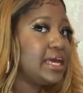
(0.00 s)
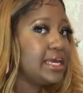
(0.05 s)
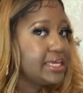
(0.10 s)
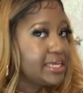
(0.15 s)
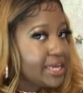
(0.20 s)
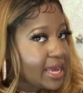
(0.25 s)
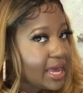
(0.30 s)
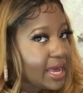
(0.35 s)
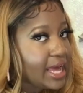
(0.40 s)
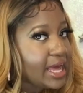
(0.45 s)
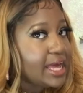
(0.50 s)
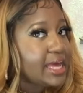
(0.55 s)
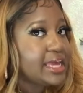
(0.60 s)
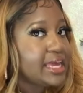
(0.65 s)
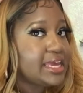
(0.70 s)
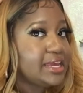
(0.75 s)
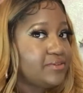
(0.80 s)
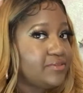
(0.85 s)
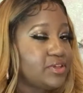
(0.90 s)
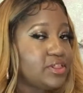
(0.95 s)
yeah,
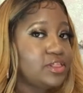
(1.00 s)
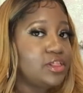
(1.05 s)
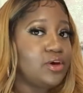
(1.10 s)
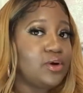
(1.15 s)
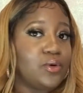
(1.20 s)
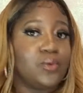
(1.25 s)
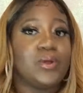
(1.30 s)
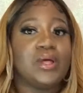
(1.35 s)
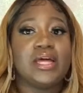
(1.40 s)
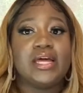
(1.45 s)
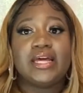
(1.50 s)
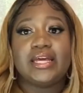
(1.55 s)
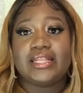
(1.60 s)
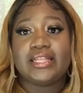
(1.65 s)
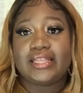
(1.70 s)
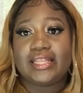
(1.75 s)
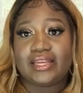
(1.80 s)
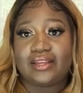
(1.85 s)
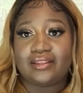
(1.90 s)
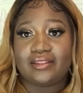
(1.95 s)
even though
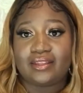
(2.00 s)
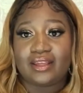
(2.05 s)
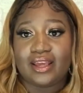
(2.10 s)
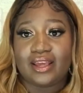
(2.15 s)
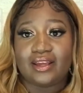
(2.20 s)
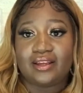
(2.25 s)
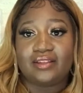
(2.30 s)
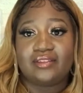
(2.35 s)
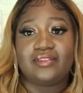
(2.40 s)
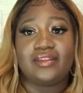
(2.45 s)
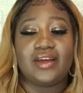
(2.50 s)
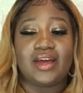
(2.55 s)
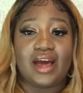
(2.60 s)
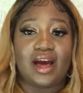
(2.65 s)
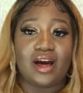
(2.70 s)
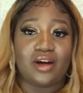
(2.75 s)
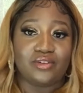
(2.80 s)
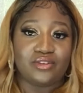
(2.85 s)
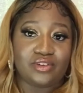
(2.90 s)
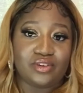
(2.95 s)
this is
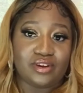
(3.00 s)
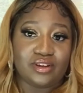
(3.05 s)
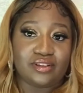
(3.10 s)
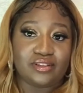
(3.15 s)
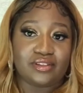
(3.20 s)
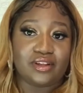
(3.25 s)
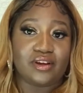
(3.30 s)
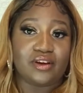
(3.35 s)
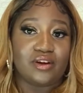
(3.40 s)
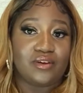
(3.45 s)
Outre's